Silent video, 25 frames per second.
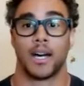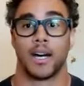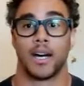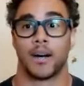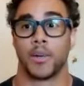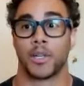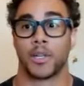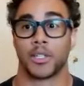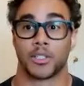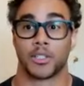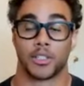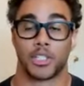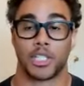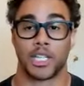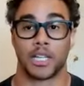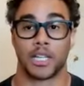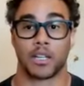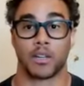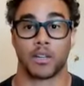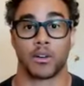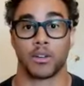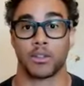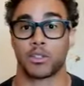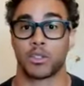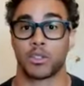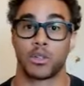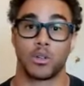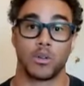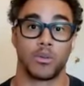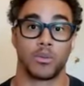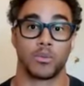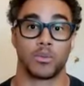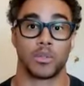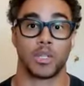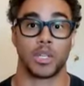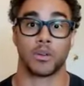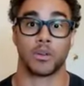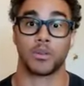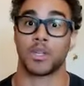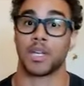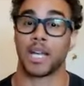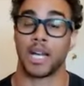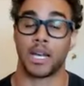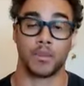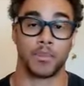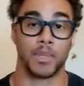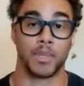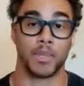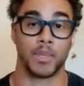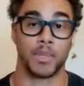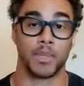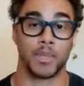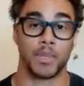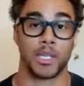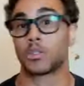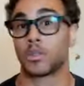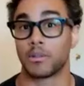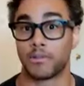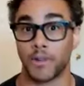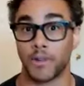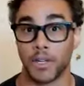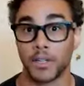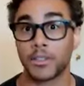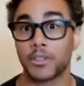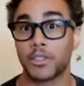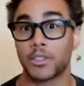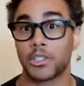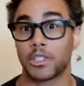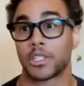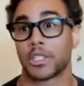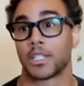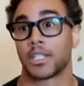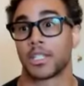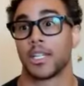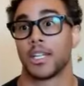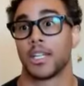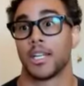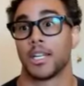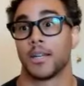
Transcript: understand also, you got to be a student first,